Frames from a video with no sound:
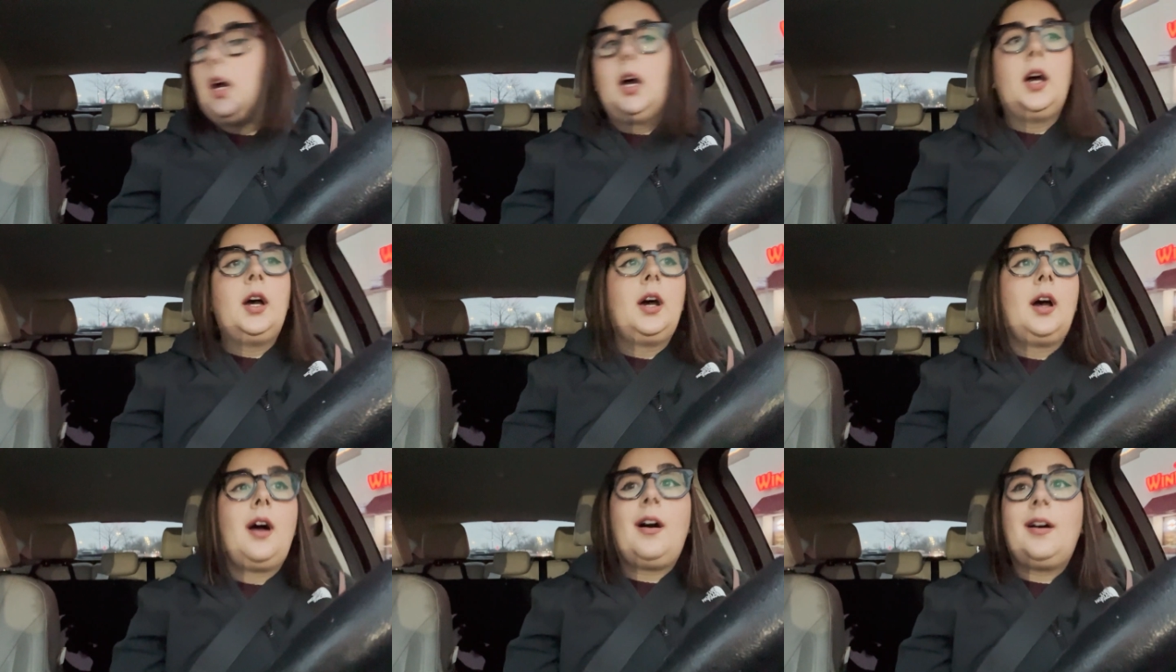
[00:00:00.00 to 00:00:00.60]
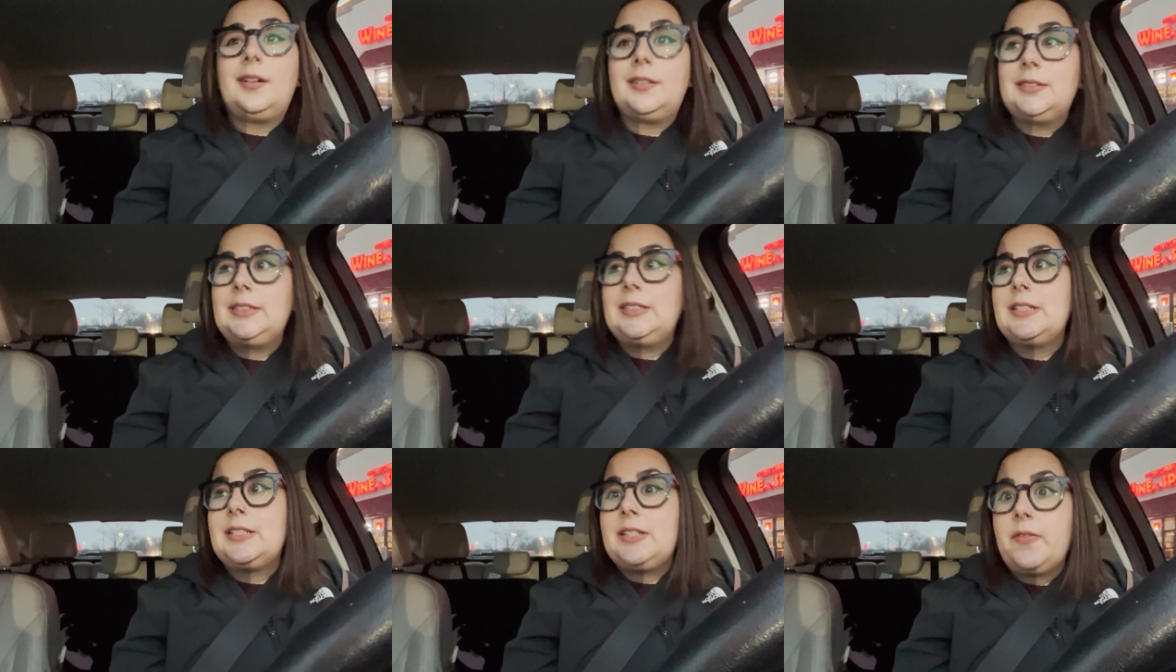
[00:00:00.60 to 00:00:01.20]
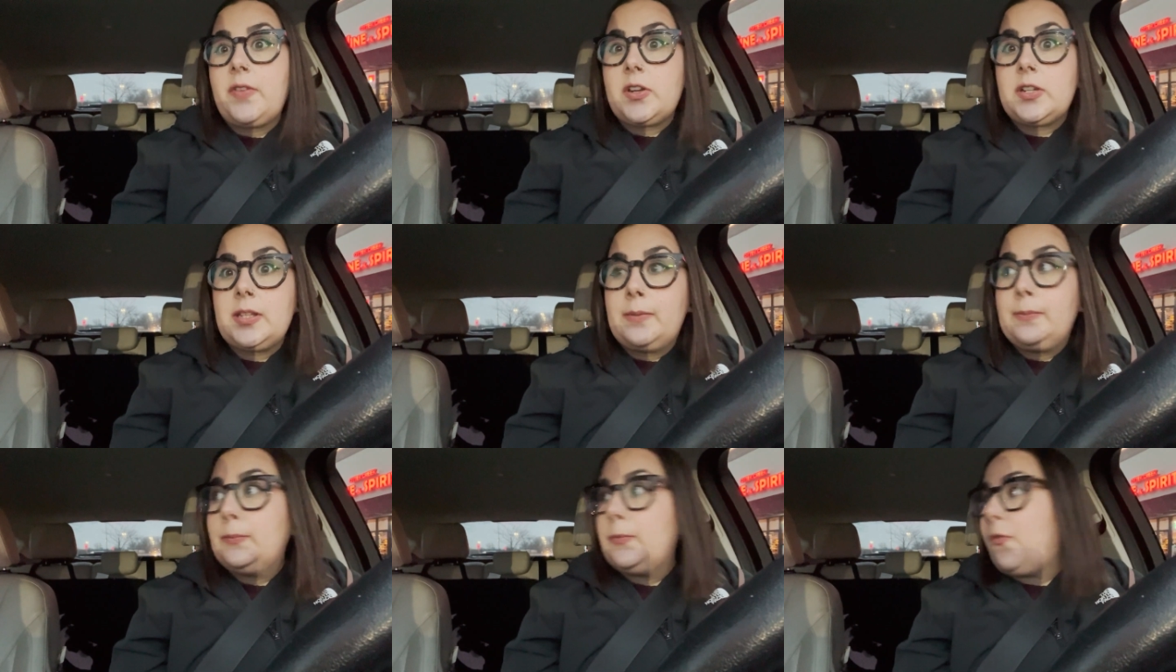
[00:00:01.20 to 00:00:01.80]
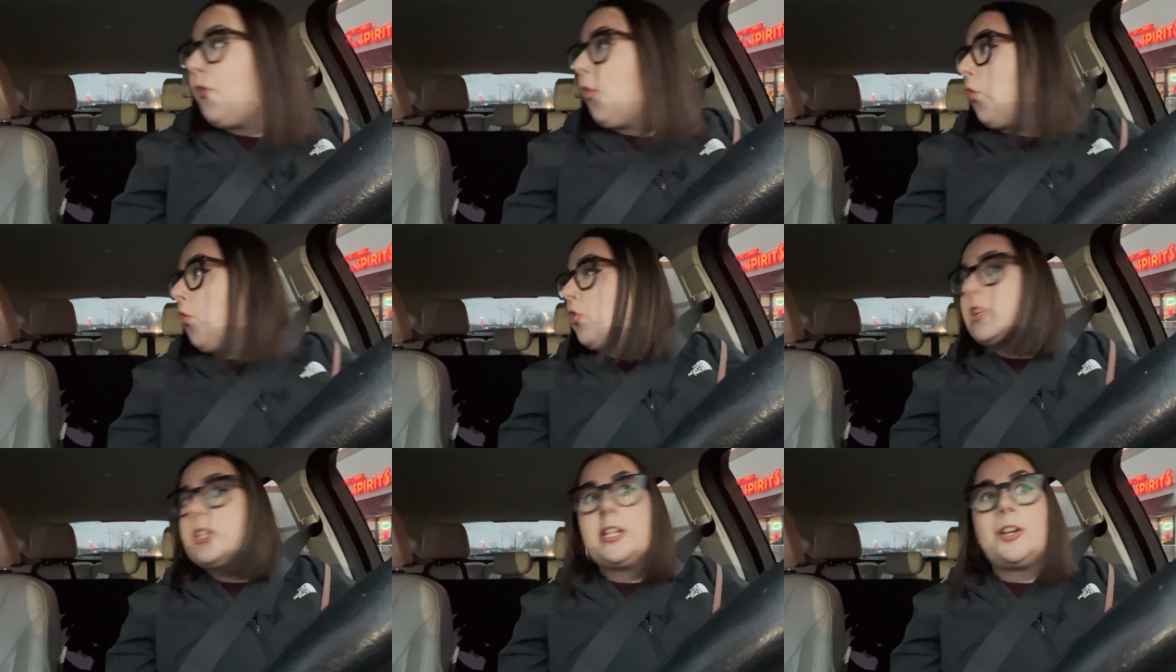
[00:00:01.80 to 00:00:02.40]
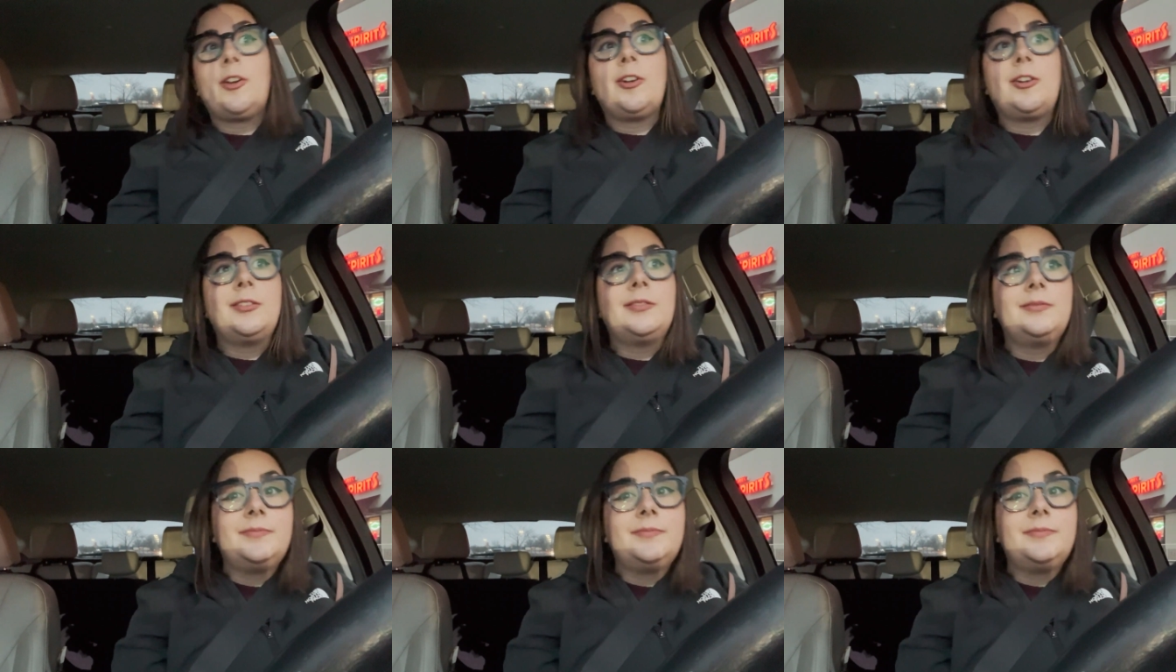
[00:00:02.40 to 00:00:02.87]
uh, Aldi to see if there's something for dinner.